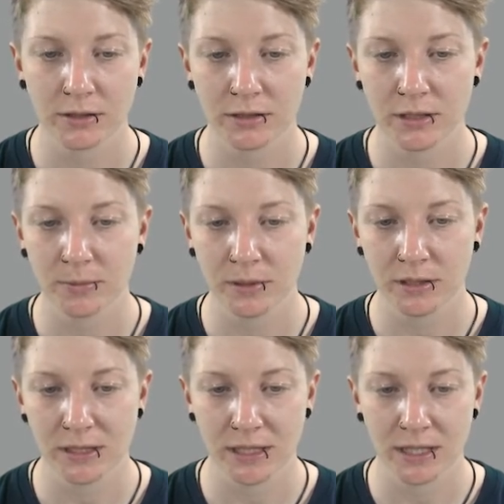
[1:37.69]
the
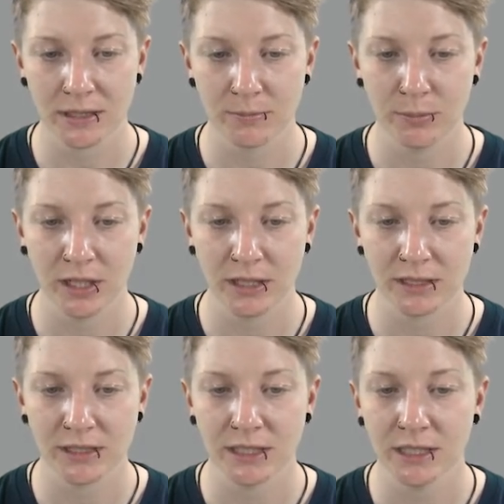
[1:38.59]
snippet set
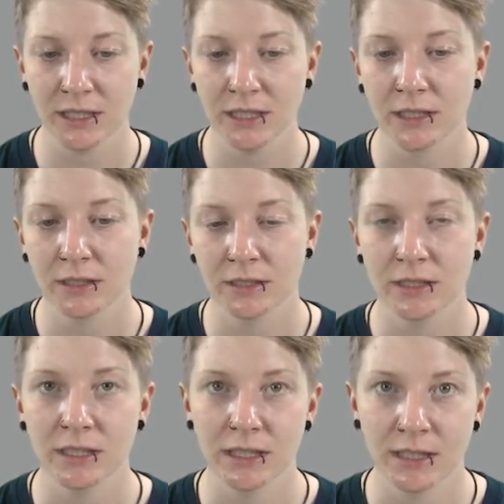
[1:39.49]
base
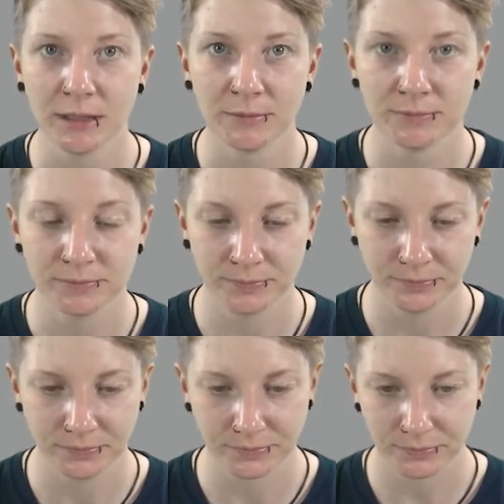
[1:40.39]
DE.
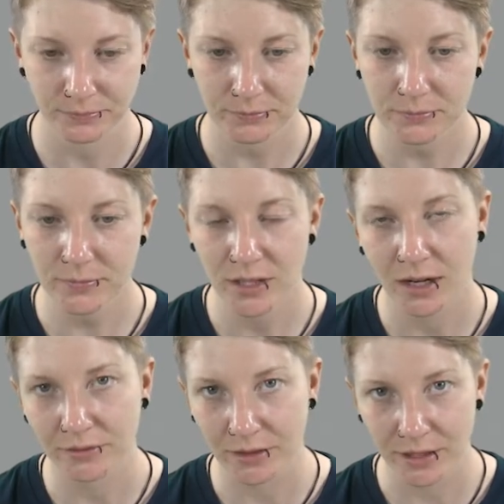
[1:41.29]

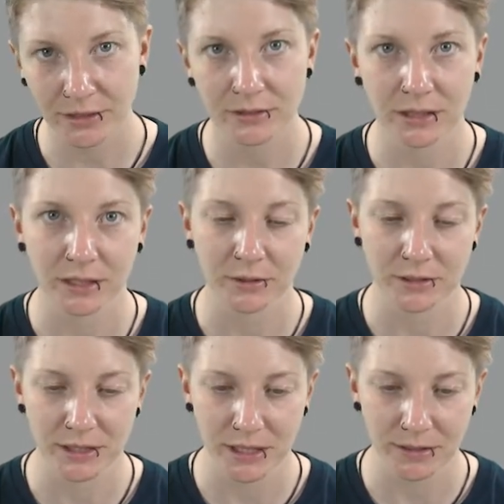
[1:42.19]
After that, click
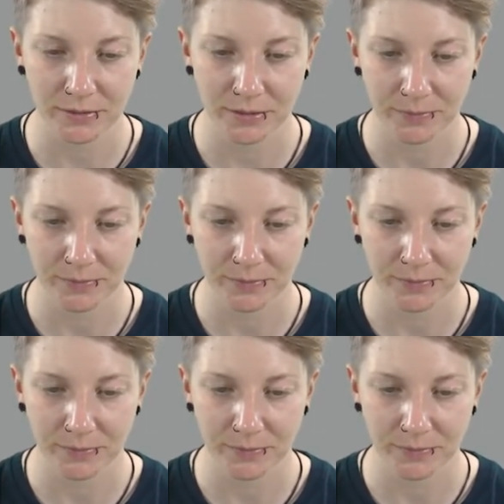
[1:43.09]
on Save.